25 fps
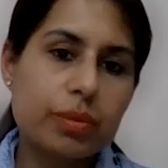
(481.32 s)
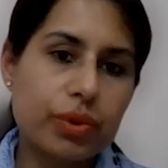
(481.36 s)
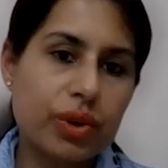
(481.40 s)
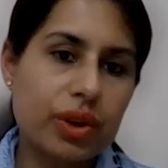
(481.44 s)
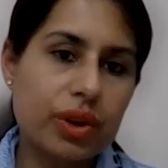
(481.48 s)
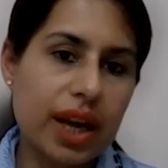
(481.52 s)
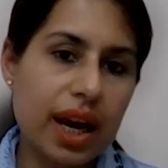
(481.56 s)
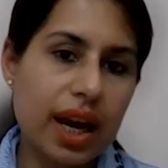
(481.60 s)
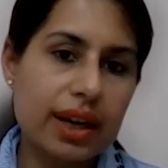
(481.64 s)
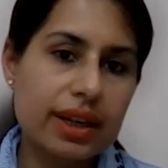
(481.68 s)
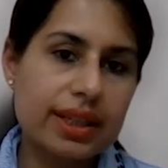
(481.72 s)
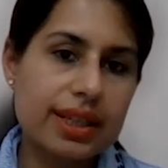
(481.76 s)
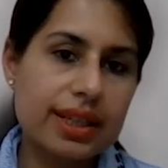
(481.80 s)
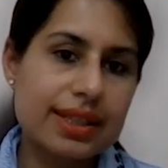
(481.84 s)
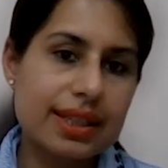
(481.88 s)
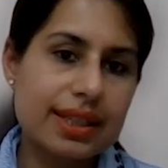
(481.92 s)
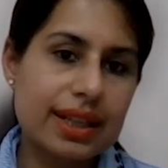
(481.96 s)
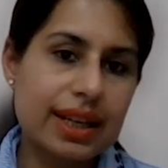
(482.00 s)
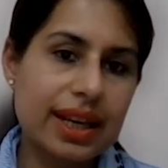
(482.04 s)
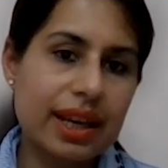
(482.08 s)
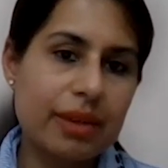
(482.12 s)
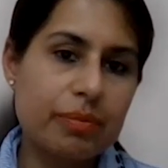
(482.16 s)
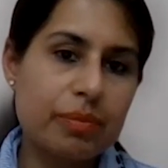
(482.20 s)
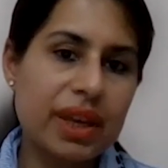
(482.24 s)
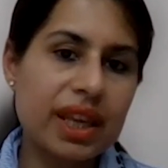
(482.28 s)
product is
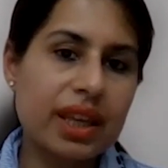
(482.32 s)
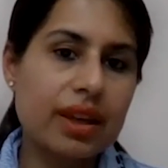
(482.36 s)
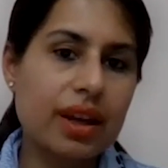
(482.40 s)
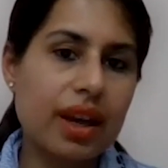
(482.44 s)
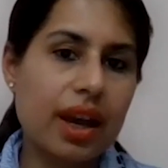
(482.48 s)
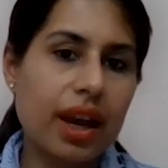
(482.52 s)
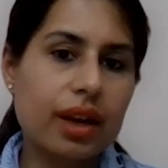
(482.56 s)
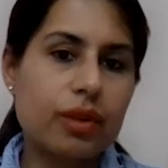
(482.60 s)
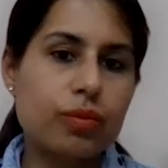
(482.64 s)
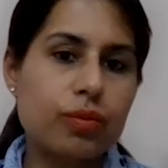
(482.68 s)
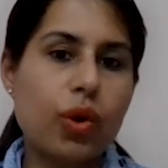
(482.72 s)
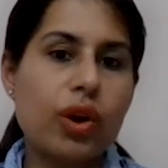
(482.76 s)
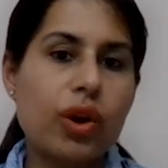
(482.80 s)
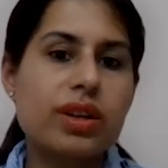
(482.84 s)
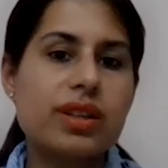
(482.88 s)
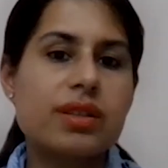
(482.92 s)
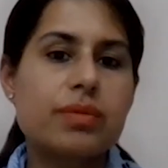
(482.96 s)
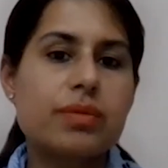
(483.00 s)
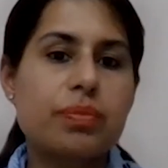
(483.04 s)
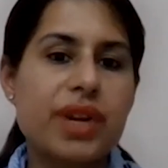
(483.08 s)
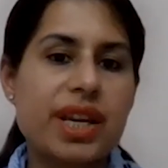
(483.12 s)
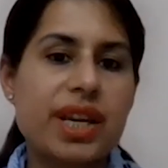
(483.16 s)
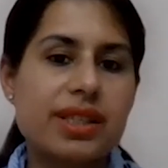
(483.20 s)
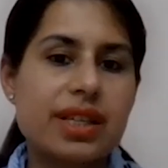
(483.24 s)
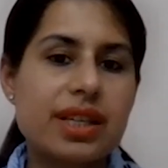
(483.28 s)
claiming and what's
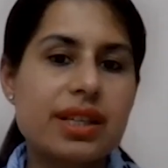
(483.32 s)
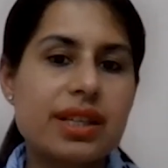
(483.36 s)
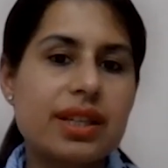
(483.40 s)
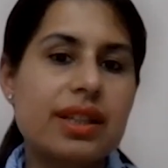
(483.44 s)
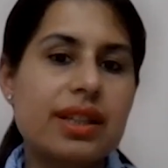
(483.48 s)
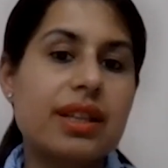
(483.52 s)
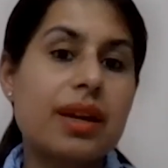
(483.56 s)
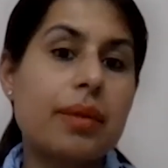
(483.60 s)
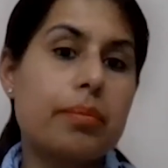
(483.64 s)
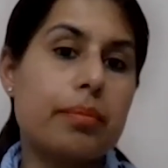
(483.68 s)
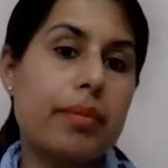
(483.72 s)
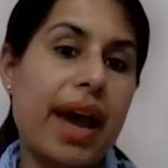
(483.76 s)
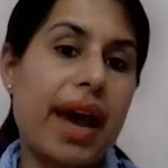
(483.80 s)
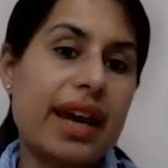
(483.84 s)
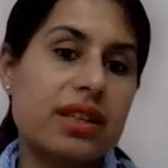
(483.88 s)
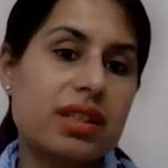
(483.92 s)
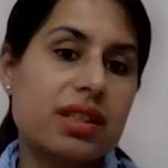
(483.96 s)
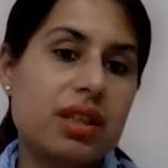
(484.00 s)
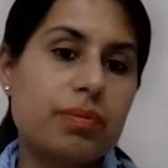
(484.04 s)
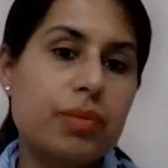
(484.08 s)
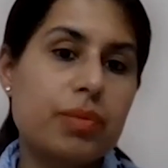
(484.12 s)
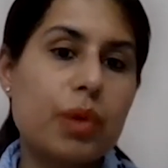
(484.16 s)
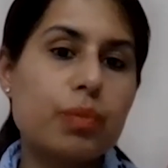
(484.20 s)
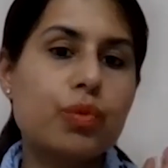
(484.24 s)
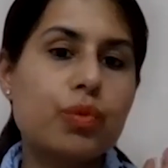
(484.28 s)
present in the
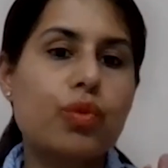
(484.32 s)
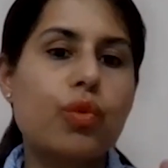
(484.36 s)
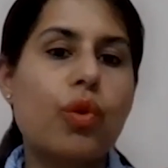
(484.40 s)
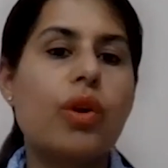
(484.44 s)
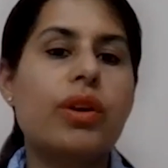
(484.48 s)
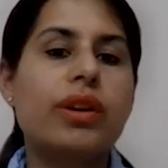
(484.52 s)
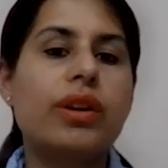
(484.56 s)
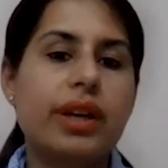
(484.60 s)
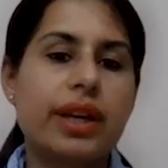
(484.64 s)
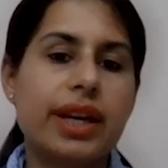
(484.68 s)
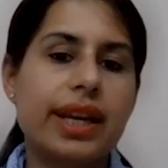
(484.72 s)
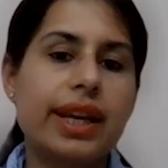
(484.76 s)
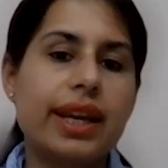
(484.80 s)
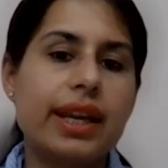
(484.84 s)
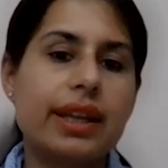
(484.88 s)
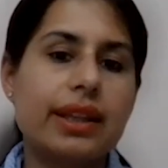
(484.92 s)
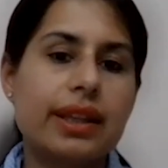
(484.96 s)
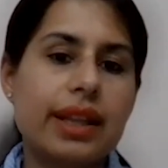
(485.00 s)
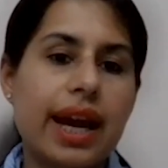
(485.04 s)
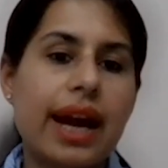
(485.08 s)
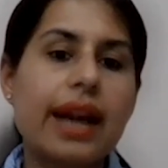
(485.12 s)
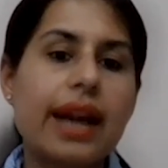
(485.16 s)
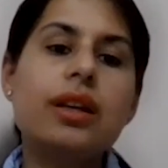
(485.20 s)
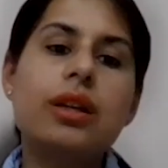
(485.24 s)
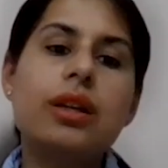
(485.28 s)
maximum quantity in
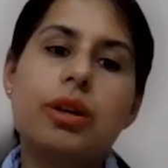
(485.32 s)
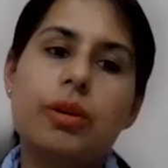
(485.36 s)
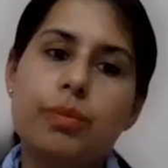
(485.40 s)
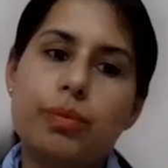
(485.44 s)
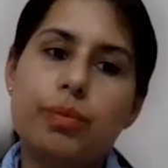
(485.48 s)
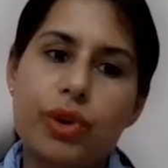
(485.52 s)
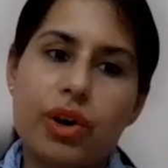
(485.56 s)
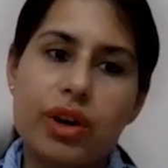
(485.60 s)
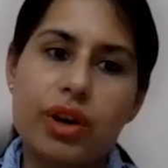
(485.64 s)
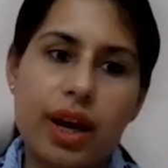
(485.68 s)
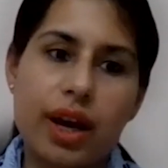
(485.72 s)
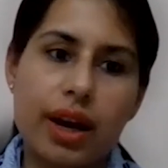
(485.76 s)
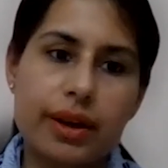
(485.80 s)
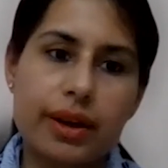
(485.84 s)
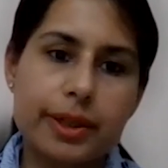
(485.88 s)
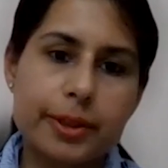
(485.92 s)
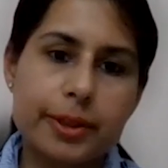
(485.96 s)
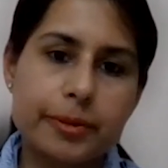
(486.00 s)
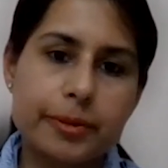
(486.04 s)
that product.